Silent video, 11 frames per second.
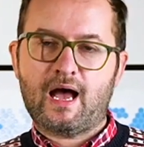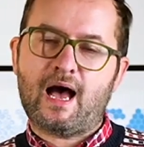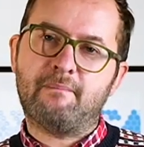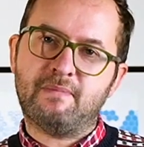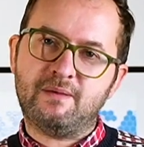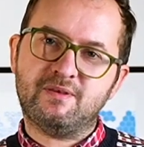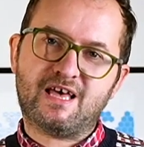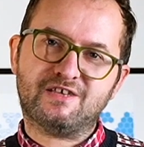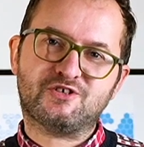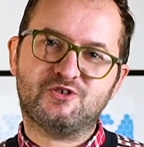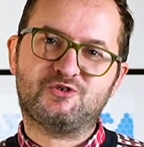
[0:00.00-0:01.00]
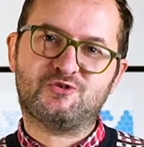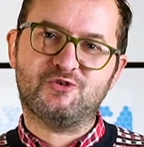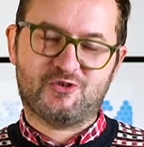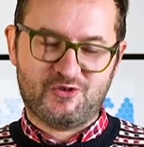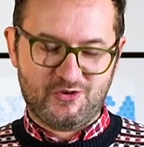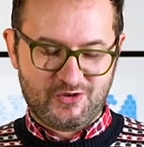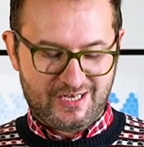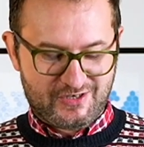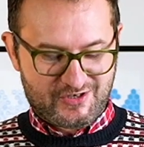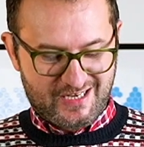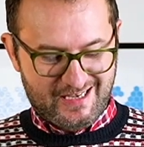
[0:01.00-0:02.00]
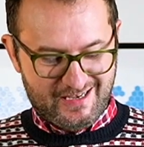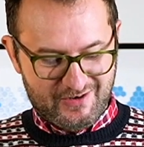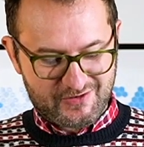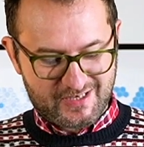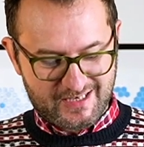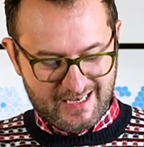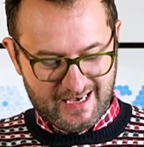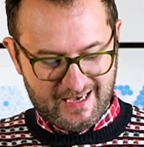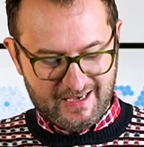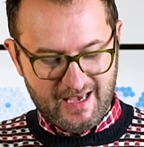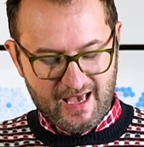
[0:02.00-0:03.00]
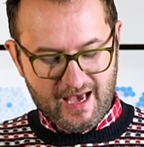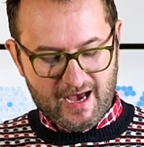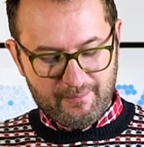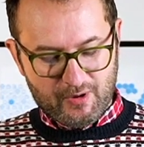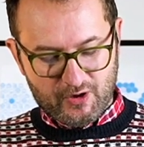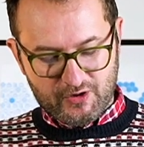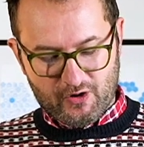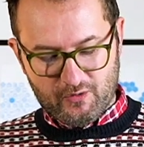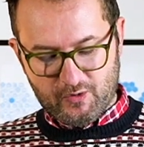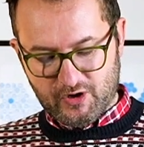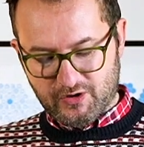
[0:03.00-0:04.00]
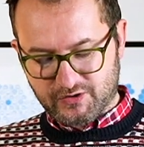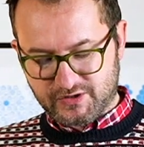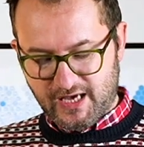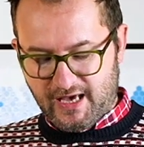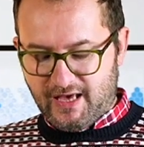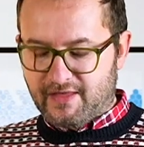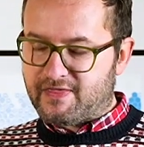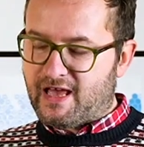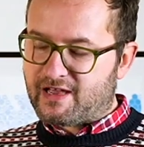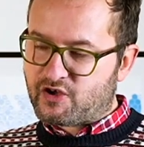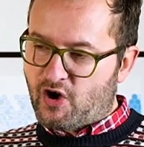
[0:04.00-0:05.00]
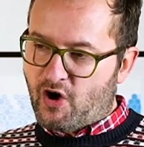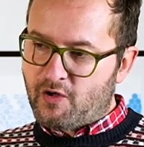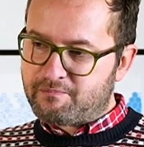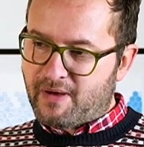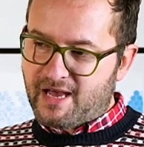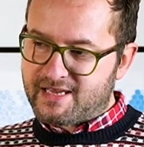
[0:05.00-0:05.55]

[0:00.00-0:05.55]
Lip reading: And maybe that's the truth you need to hear today about our world, that God by